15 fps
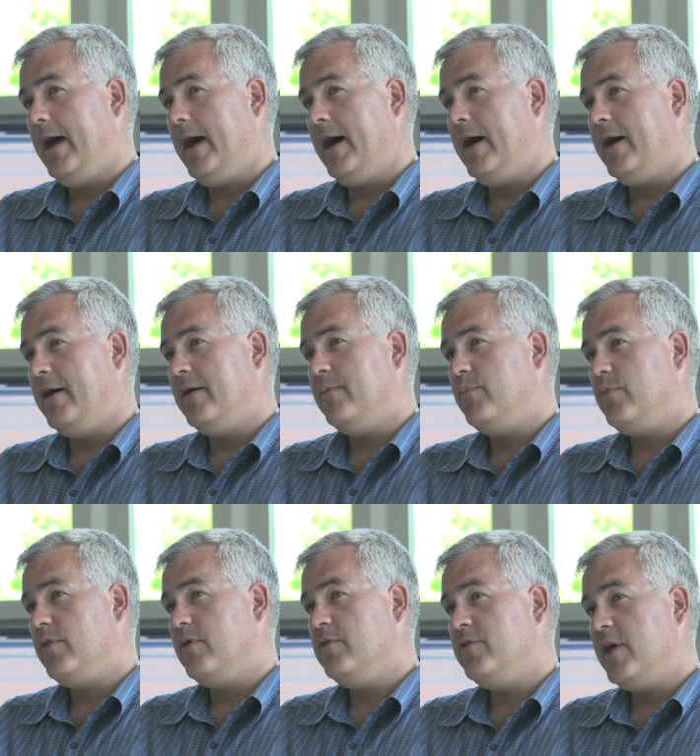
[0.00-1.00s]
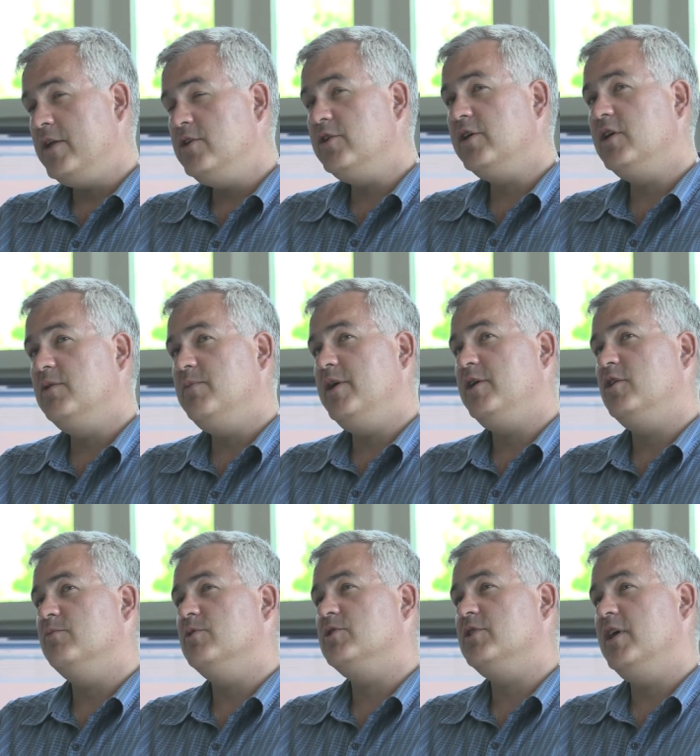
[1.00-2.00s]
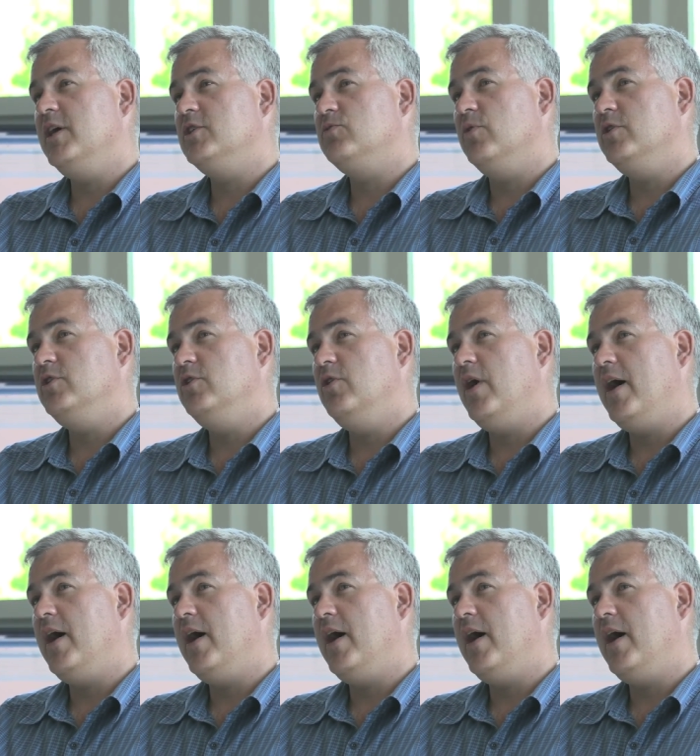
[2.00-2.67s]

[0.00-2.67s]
uh, then you're going to make your mistakes when you